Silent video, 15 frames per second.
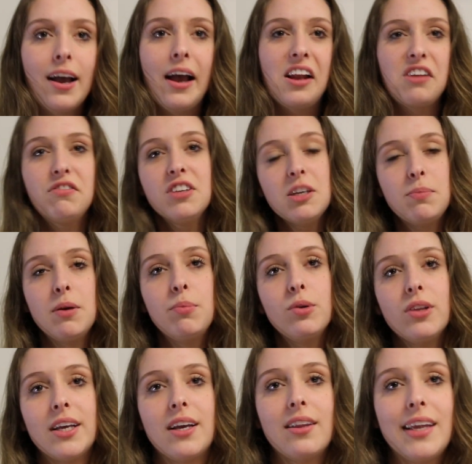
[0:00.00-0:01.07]
And I feel like
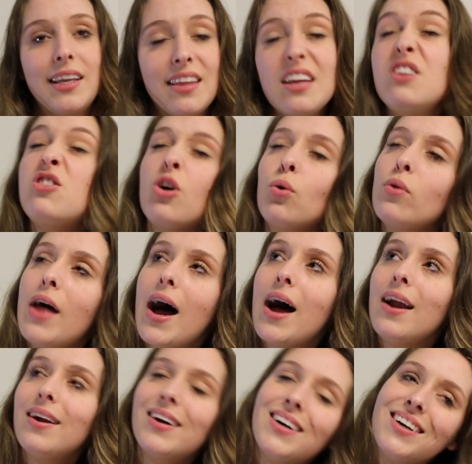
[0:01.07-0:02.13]
people like, like they know
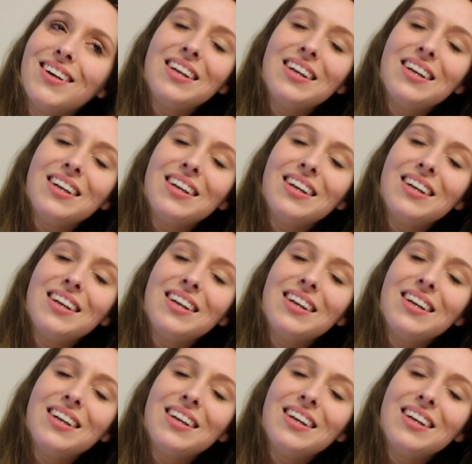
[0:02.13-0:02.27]
that.